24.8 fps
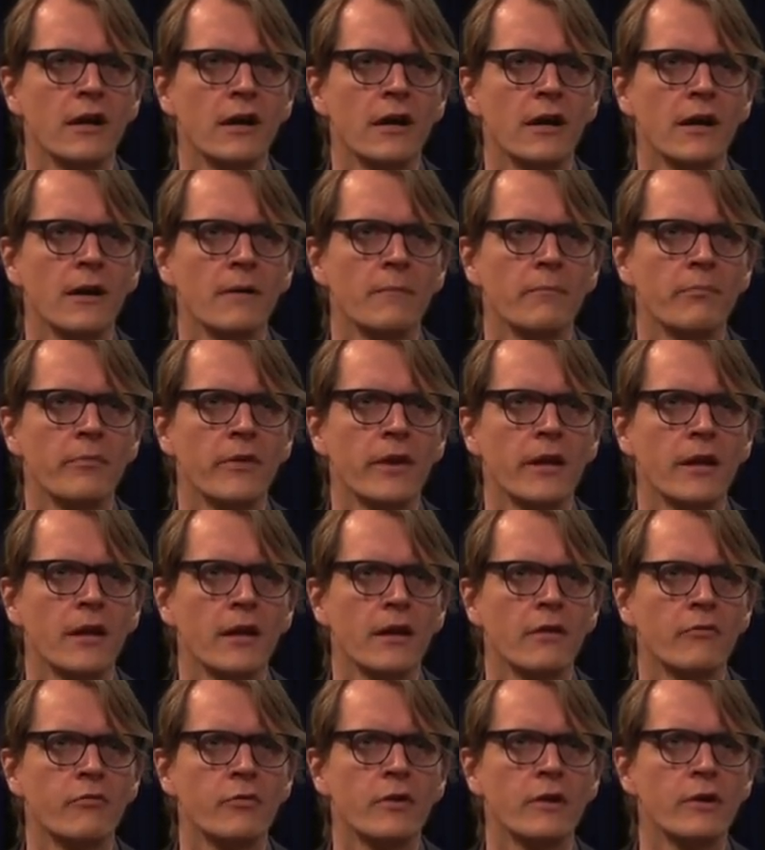Um,
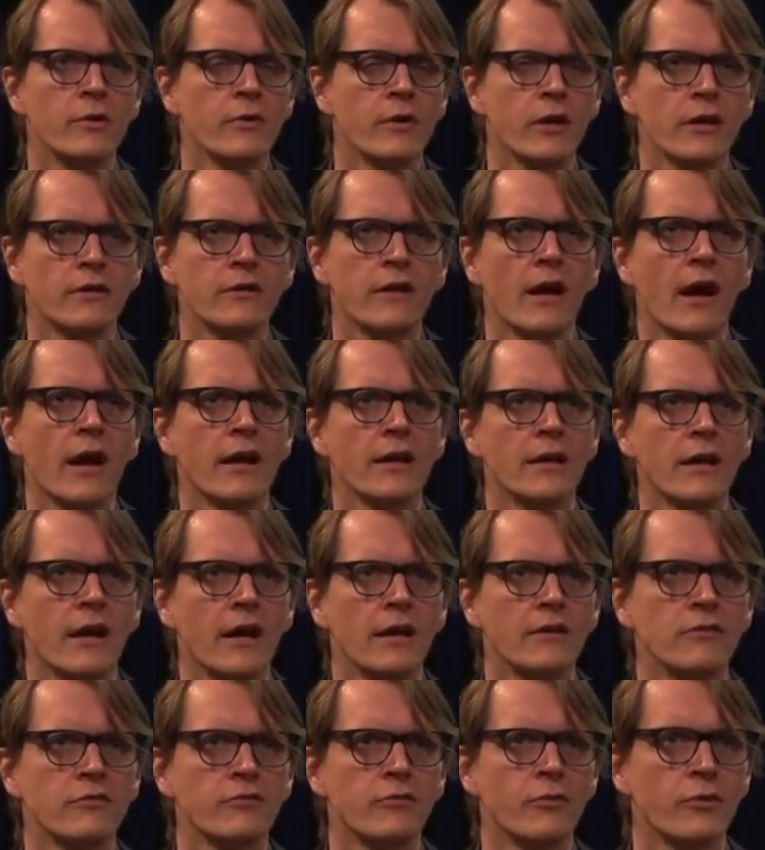if we look at
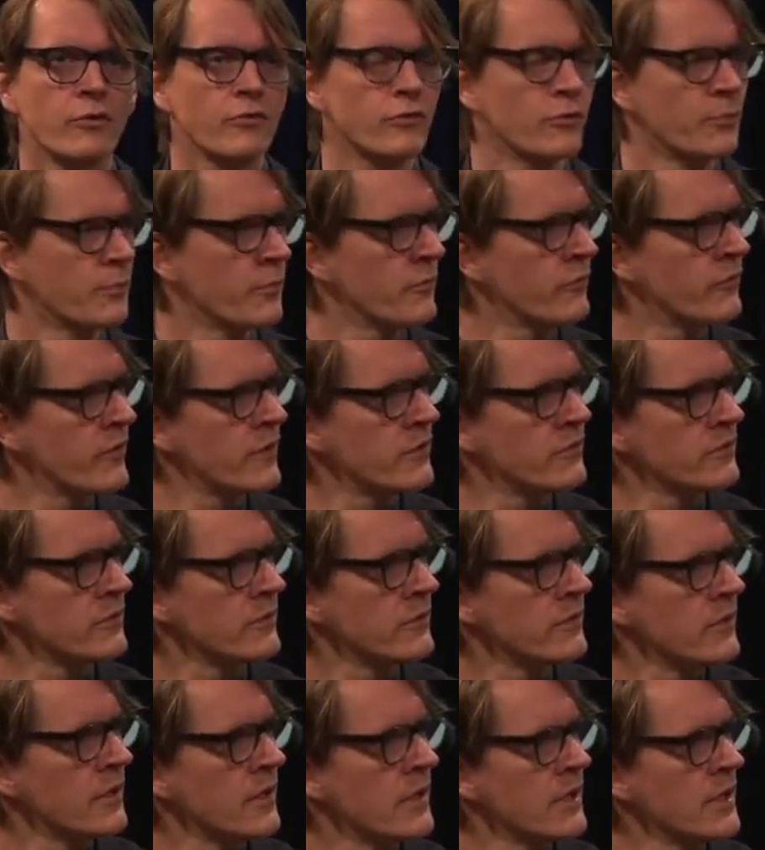guidelines for
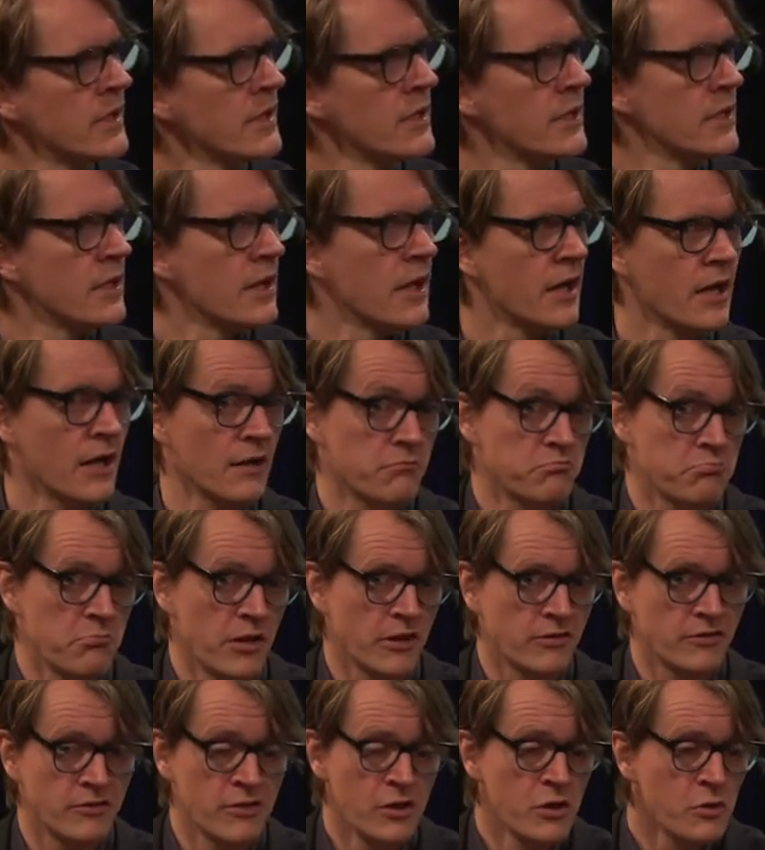supervision, uh,
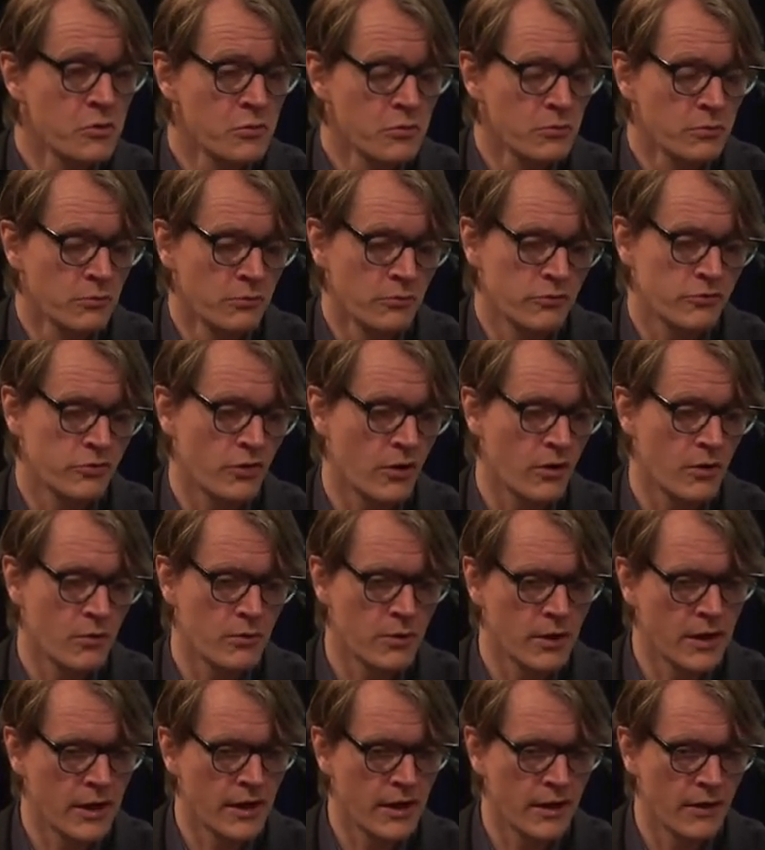it's new.
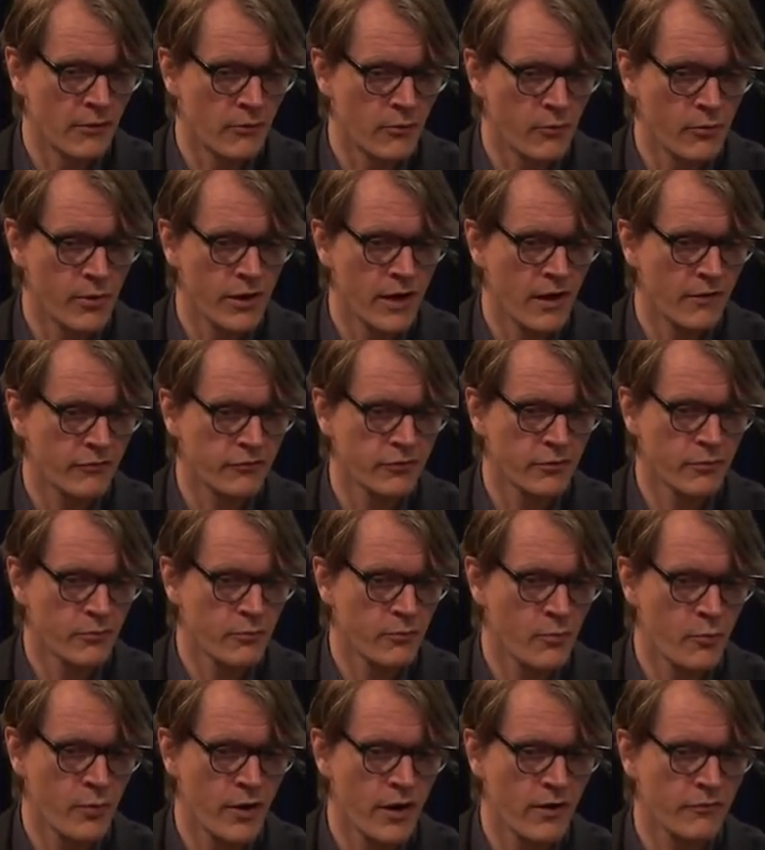So uh, we have to
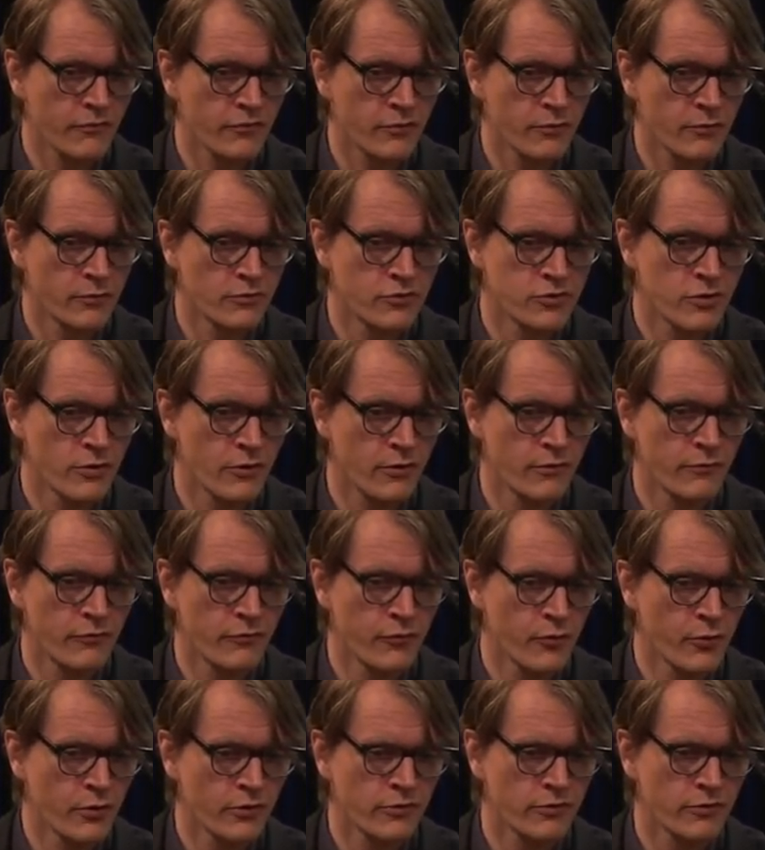we have to join
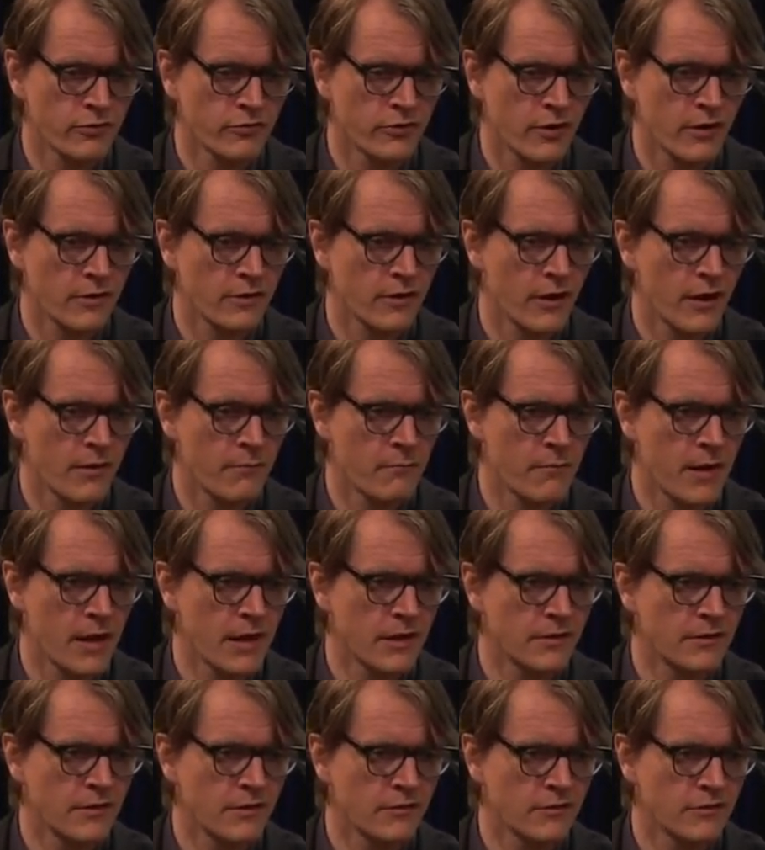forces and, and
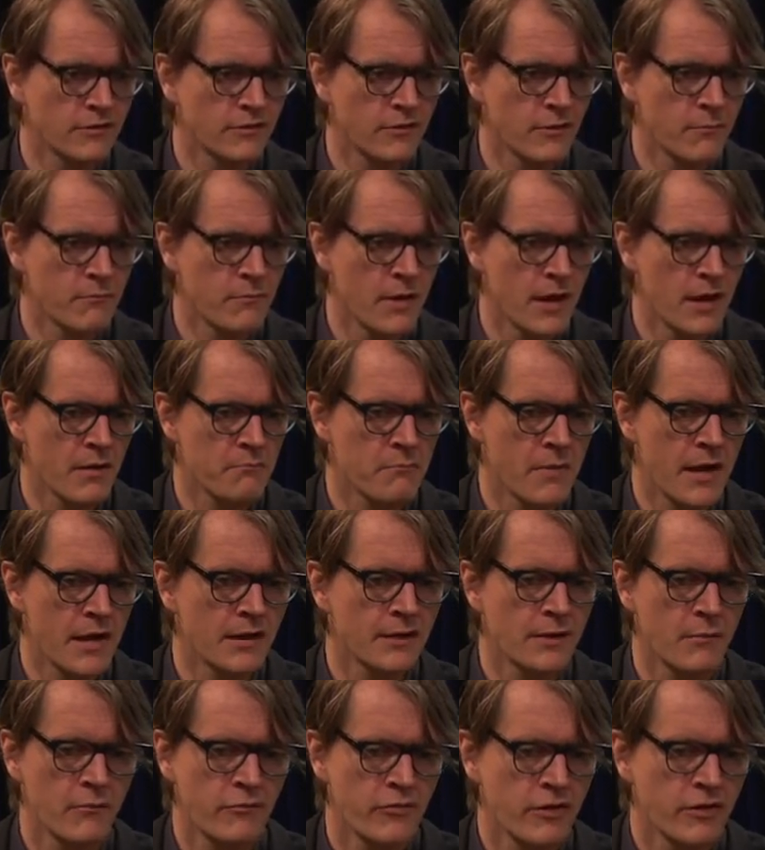make this
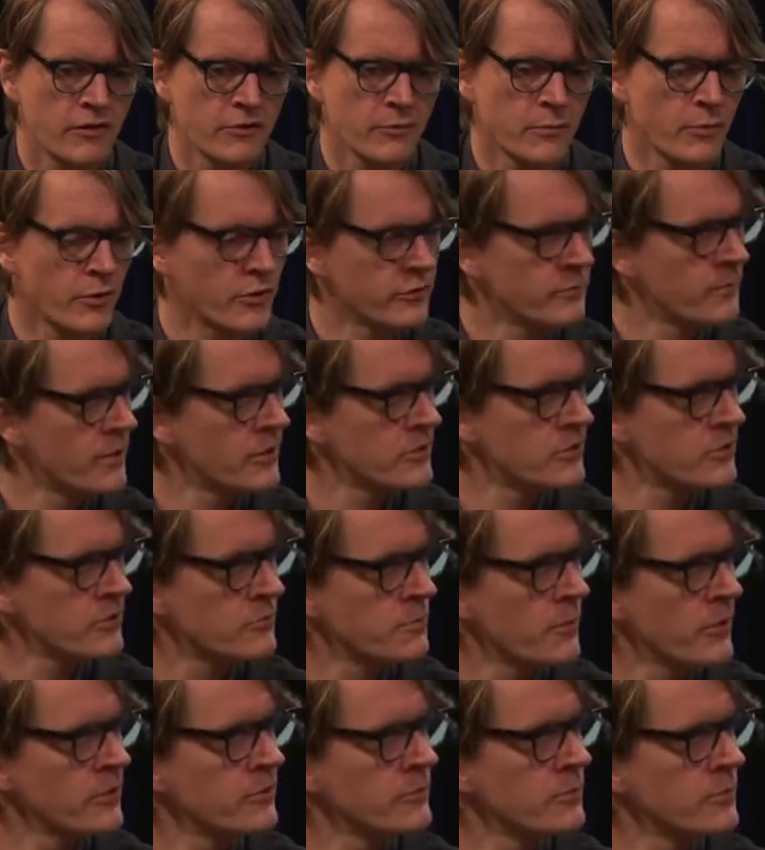make them visible as much
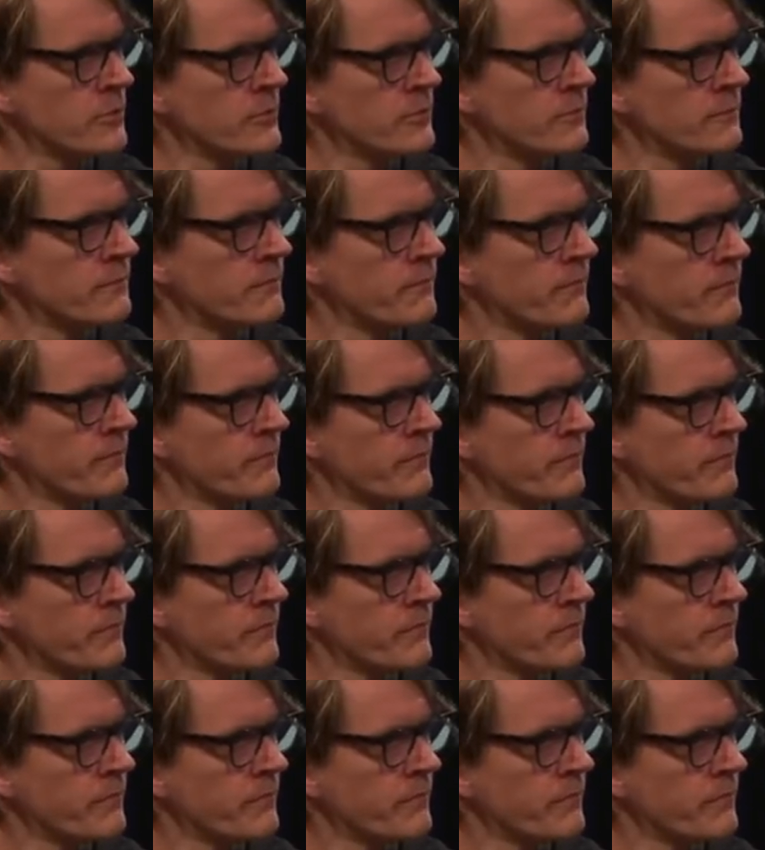as possible. Yeah.